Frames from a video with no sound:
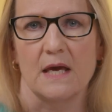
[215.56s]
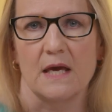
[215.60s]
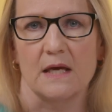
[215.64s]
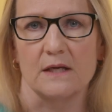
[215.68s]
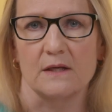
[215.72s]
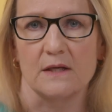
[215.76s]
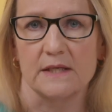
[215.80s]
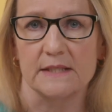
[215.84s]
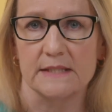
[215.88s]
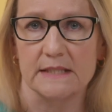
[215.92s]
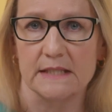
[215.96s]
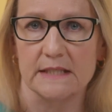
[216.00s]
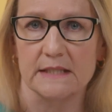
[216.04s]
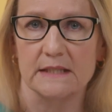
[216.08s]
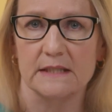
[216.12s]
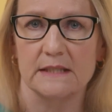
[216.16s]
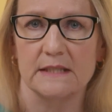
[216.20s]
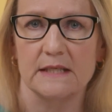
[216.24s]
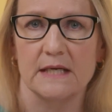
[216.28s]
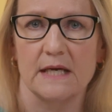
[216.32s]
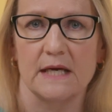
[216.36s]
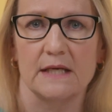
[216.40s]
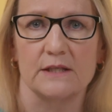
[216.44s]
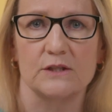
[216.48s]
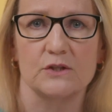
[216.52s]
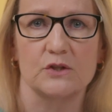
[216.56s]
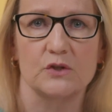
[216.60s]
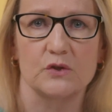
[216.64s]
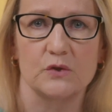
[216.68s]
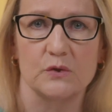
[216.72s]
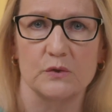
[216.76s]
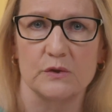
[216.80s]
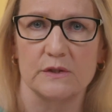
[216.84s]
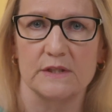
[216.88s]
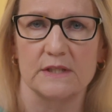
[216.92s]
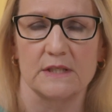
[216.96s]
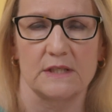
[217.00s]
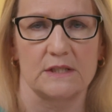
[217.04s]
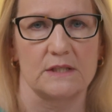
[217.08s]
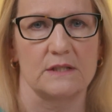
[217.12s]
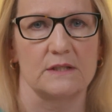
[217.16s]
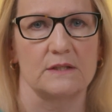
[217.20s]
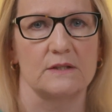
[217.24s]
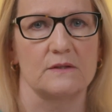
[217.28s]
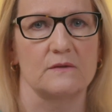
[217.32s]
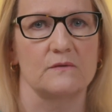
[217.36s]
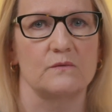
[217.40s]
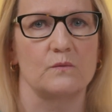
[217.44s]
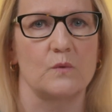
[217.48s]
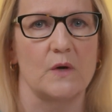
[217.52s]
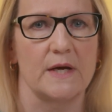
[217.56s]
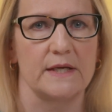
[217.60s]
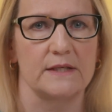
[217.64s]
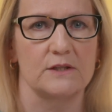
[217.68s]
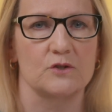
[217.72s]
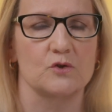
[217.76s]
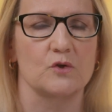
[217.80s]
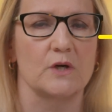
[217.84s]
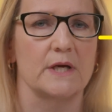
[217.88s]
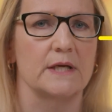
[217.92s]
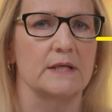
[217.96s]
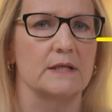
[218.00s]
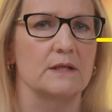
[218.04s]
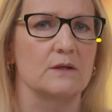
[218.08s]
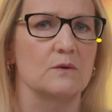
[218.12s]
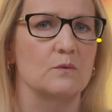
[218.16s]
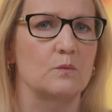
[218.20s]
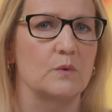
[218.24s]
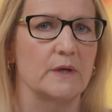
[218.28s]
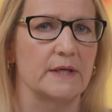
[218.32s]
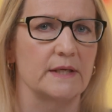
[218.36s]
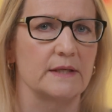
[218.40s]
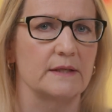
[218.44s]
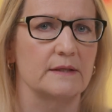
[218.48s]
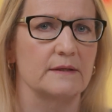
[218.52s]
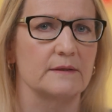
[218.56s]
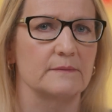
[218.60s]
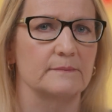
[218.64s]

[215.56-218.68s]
and ideally add 2 sessions of weight training a week.